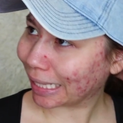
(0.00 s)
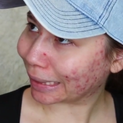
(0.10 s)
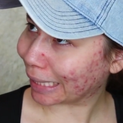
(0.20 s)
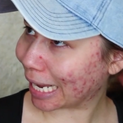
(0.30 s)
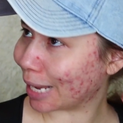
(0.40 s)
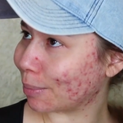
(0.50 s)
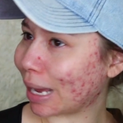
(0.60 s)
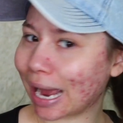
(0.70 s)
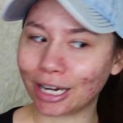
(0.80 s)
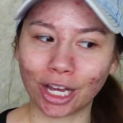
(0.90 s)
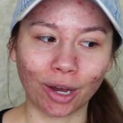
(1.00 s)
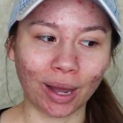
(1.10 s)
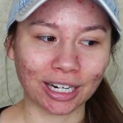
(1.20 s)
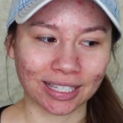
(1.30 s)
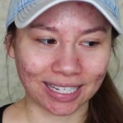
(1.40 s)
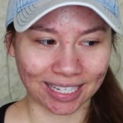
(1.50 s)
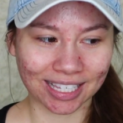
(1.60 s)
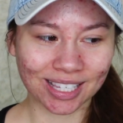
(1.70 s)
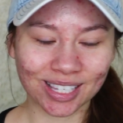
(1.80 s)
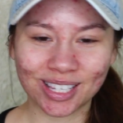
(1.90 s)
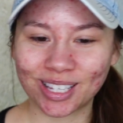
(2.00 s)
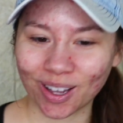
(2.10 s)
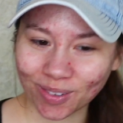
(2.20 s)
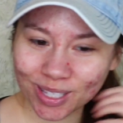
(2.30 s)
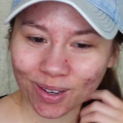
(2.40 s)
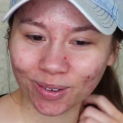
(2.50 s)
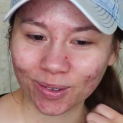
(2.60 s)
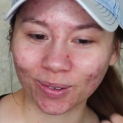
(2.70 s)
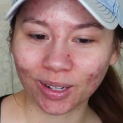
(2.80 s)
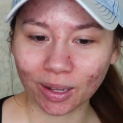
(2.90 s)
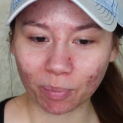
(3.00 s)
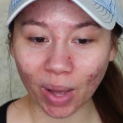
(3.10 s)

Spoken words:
lame, I know. I just think it's so cool.